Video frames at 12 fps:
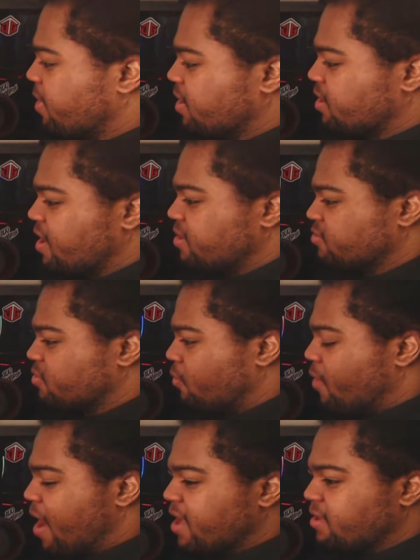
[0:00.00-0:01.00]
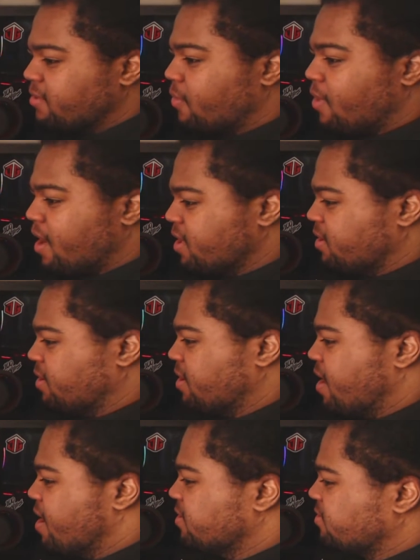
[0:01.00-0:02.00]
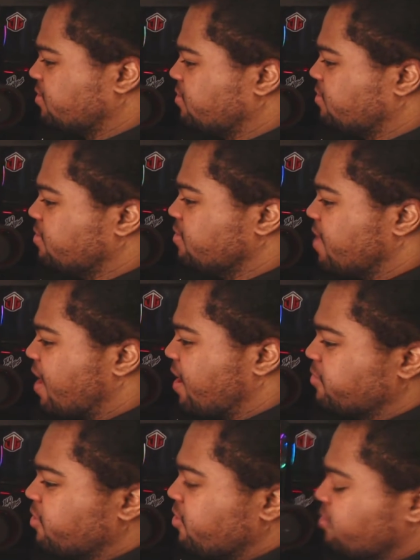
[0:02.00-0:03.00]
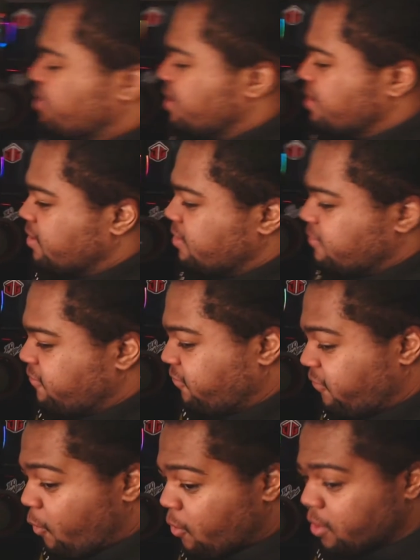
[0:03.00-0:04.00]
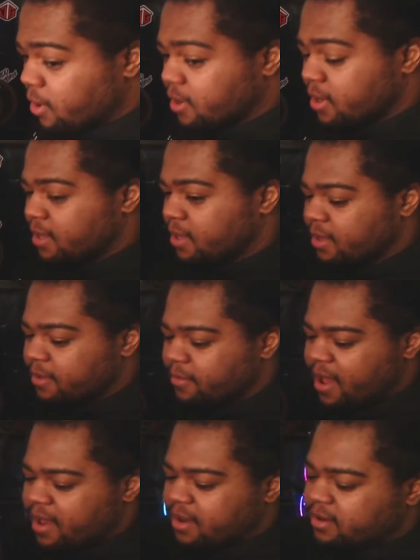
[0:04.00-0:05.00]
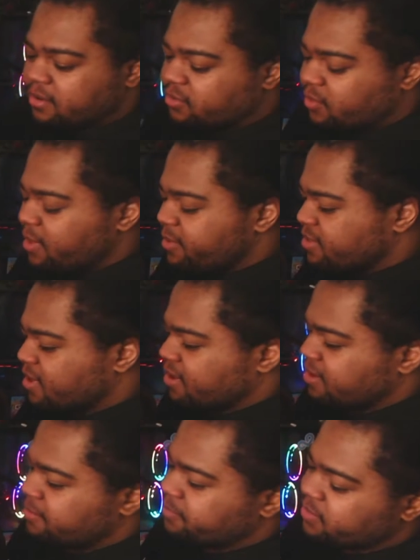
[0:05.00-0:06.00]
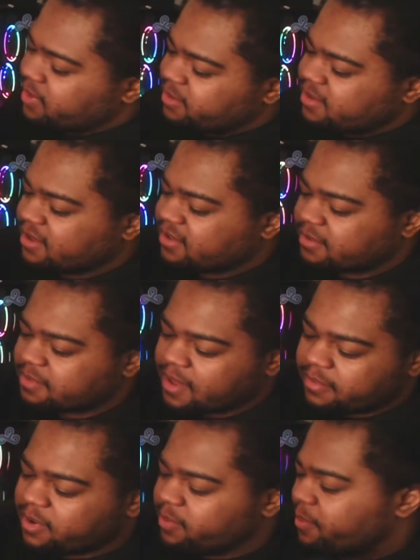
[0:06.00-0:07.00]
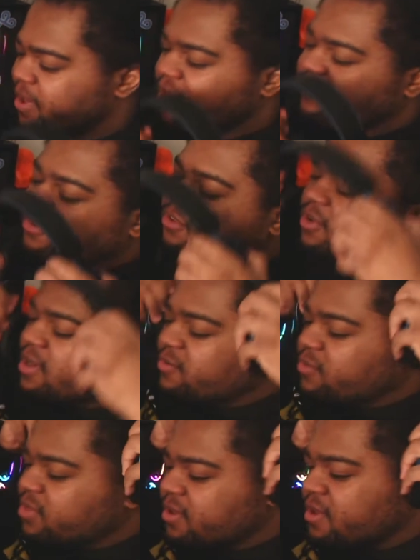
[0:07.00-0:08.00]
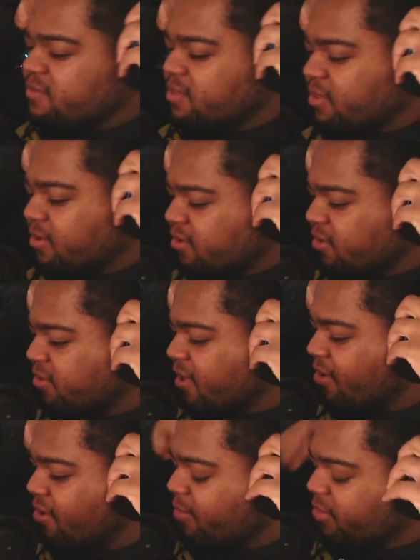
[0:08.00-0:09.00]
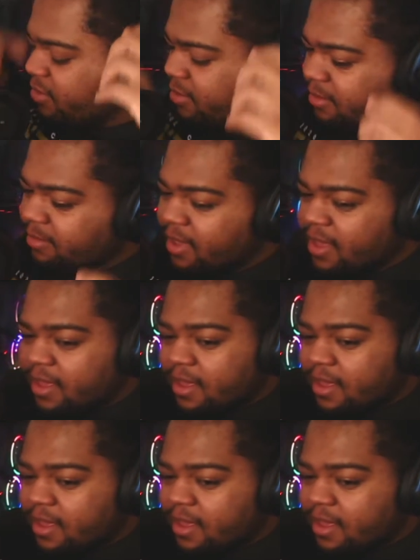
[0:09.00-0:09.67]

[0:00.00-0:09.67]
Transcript: are probably gonna ask, well, why in God's name do you need 4 monitors? Well, let me tell you something. I'm gonna put my headphones on even though there's no sound coming through them.